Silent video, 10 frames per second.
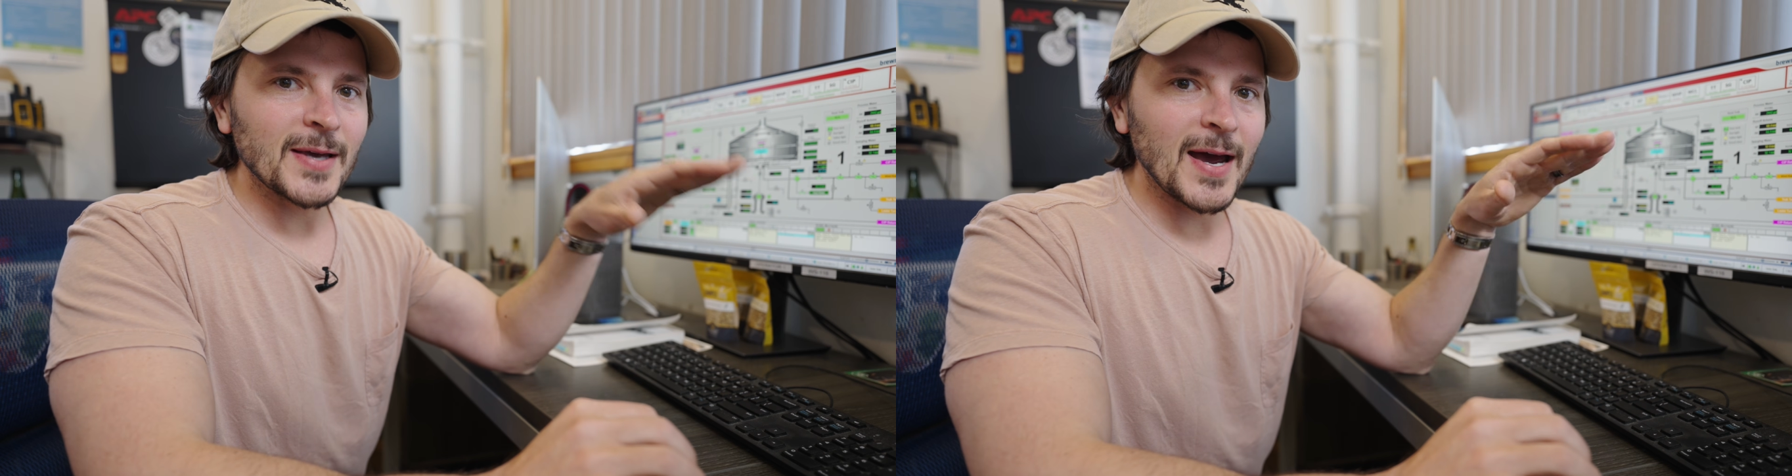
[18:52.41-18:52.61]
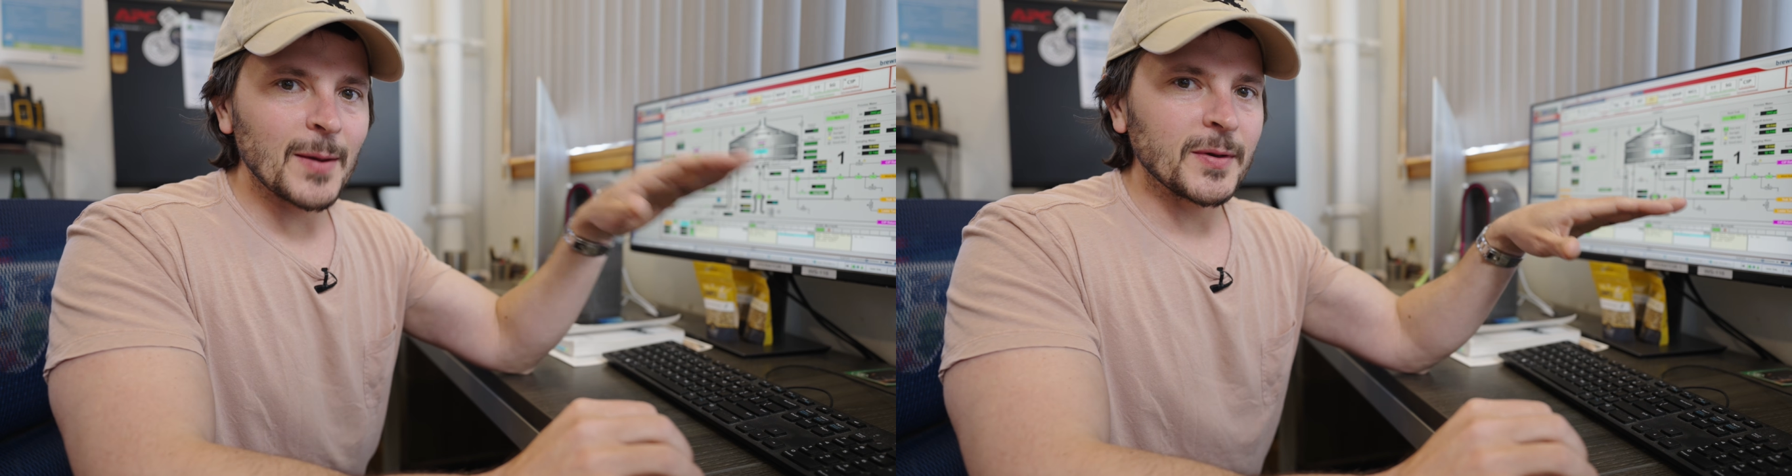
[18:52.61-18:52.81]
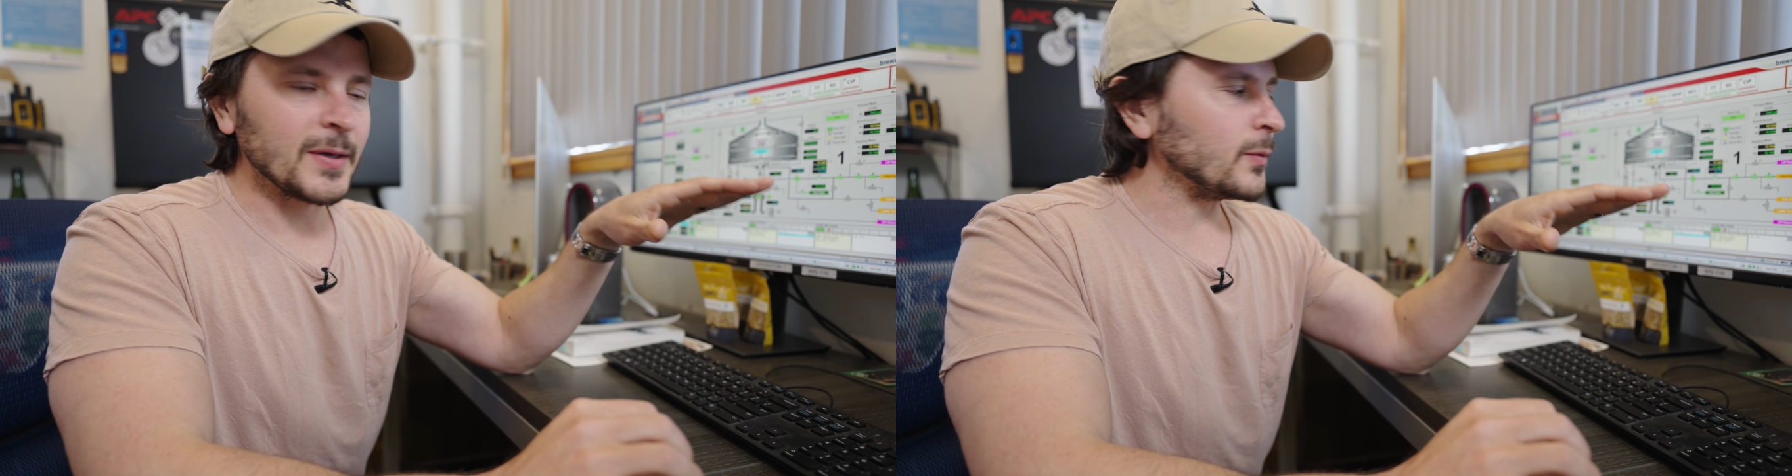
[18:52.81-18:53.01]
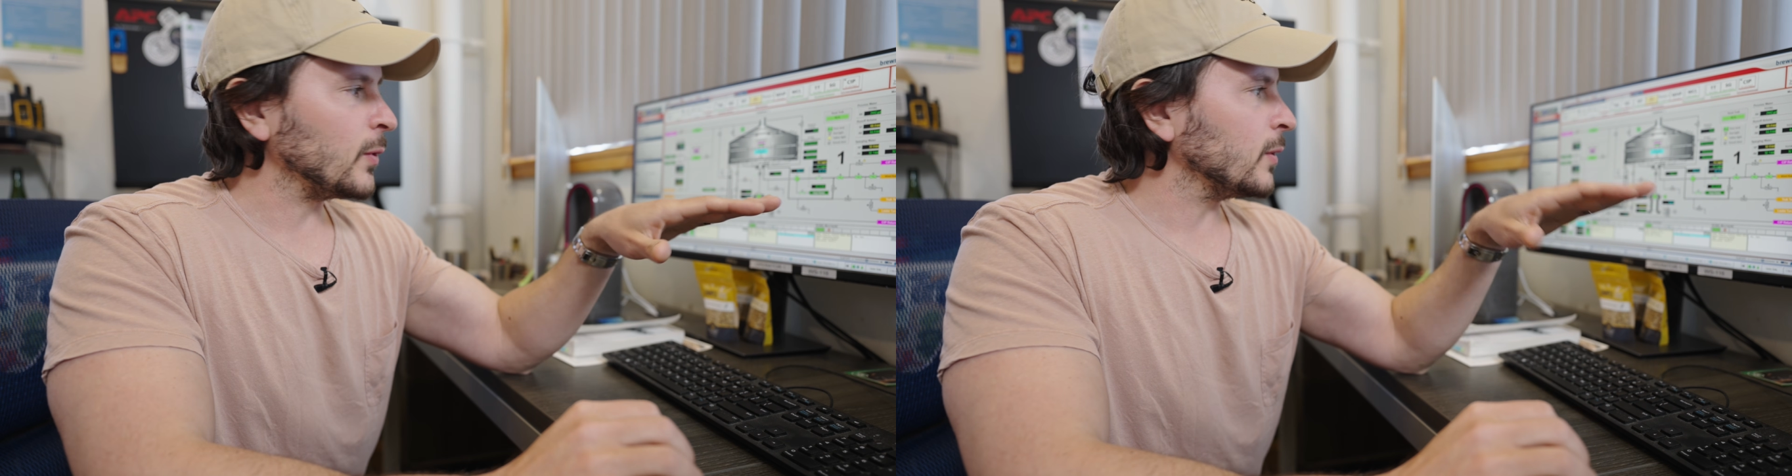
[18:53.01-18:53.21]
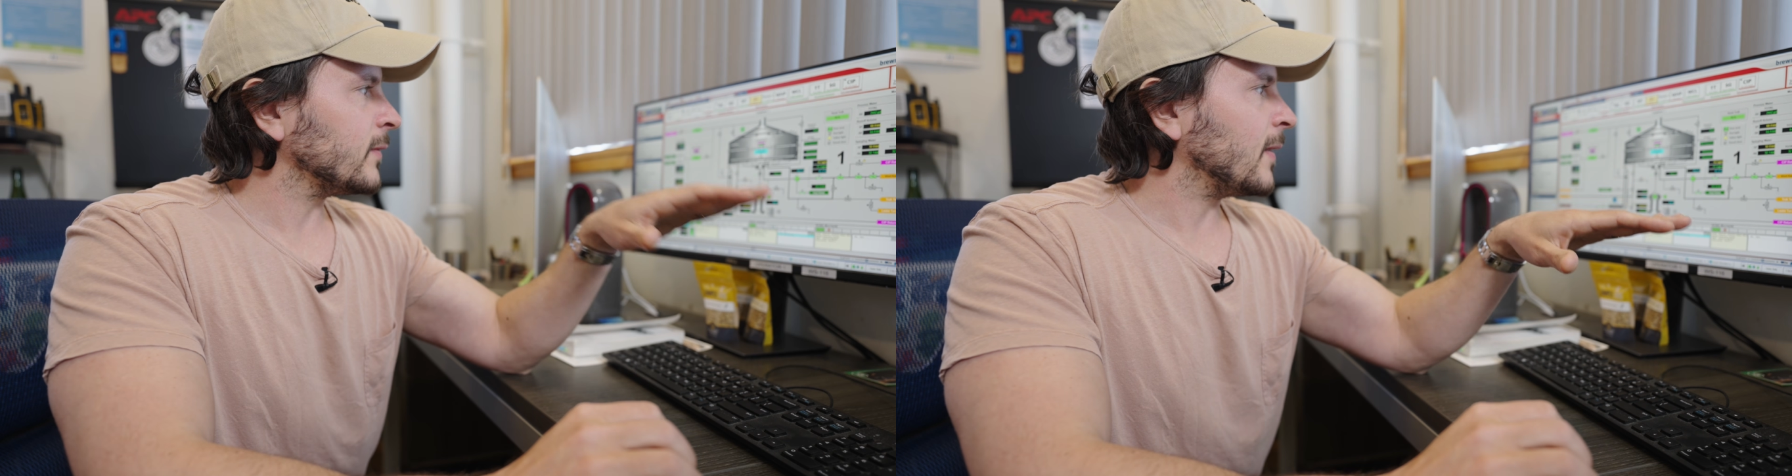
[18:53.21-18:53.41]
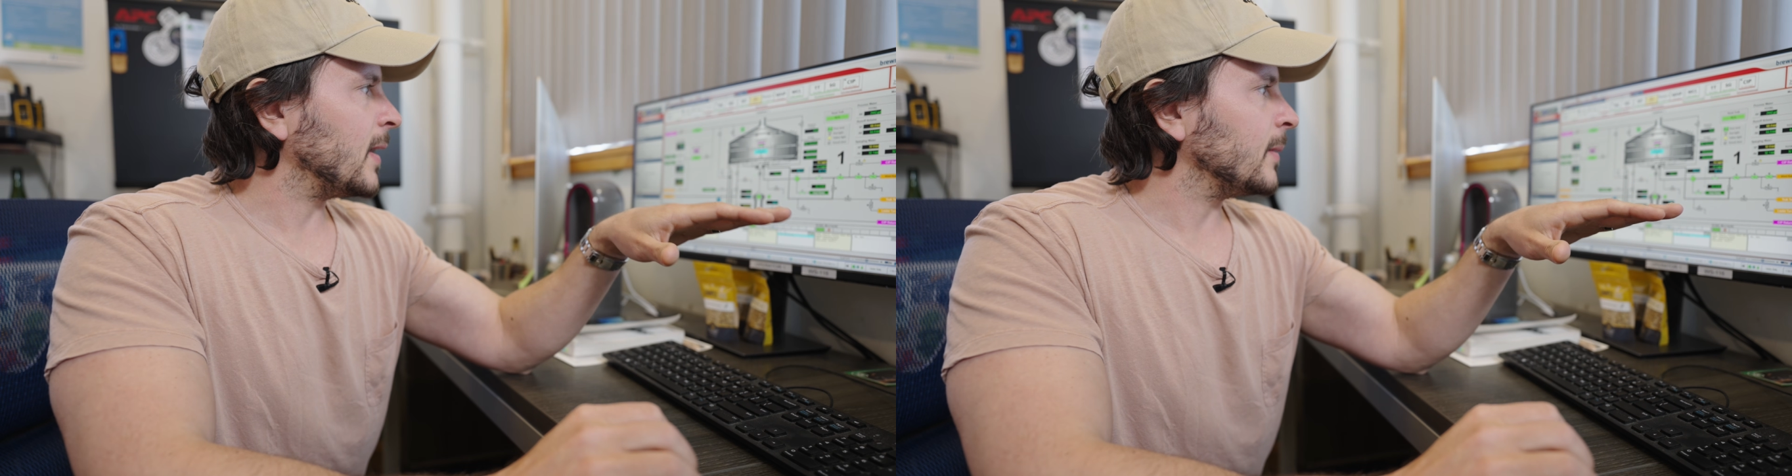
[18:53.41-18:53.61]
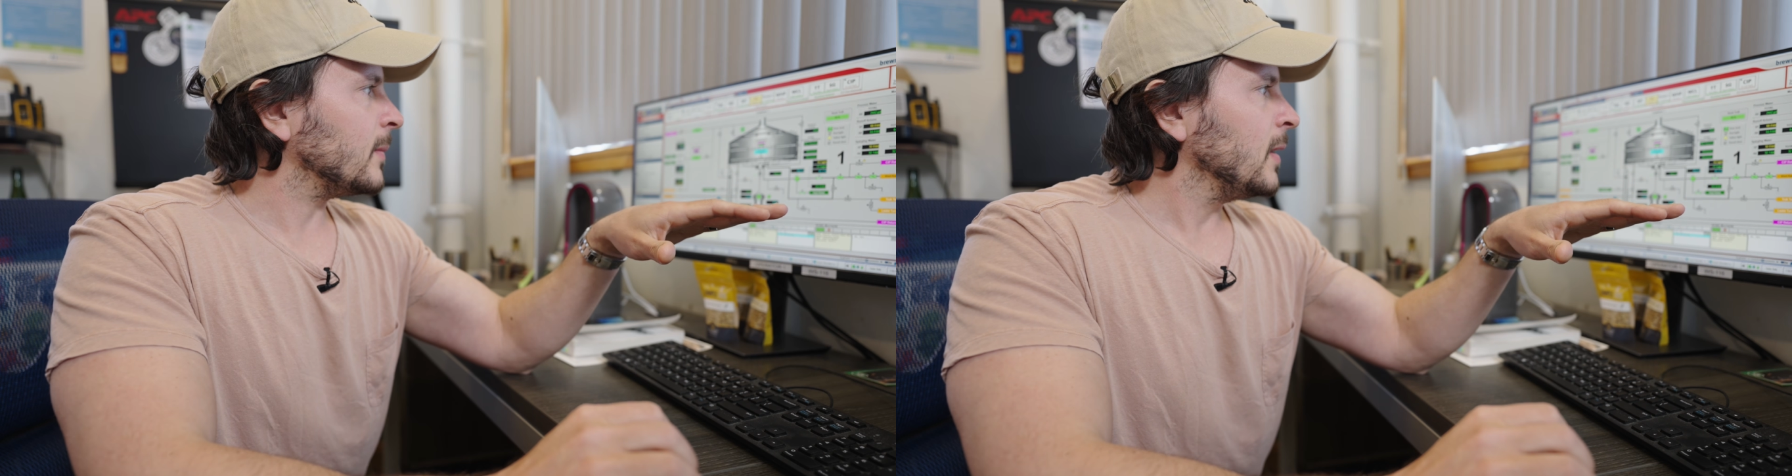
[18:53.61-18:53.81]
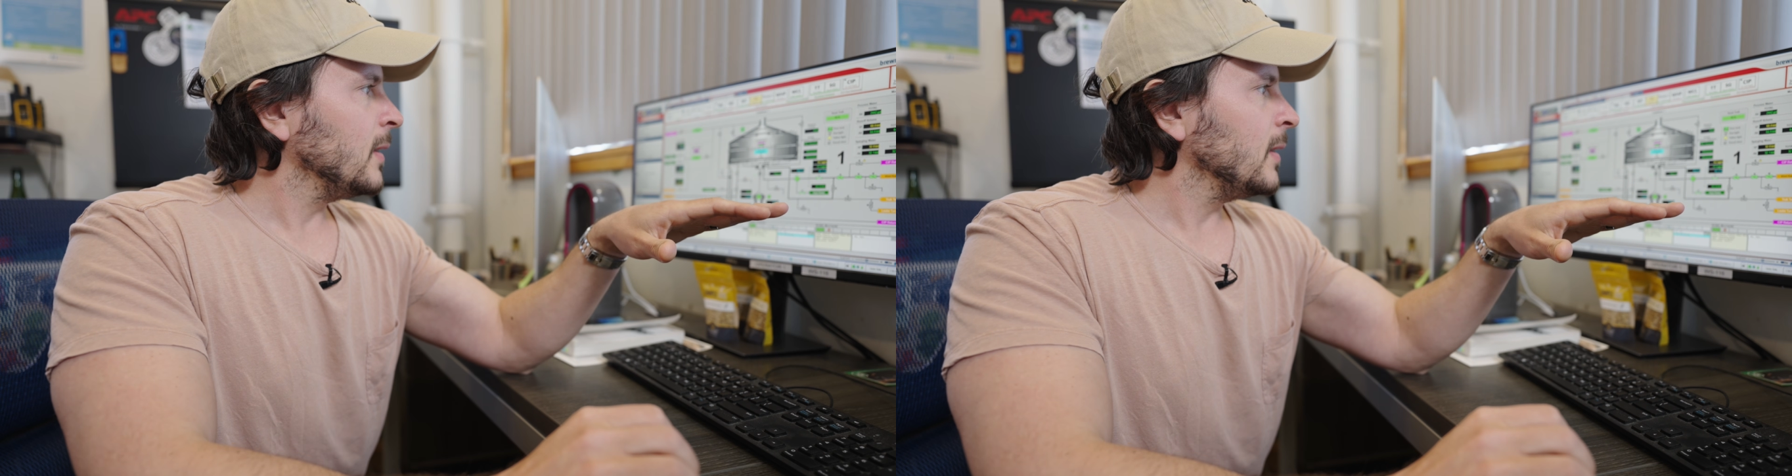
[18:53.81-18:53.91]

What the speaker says: happening in real time.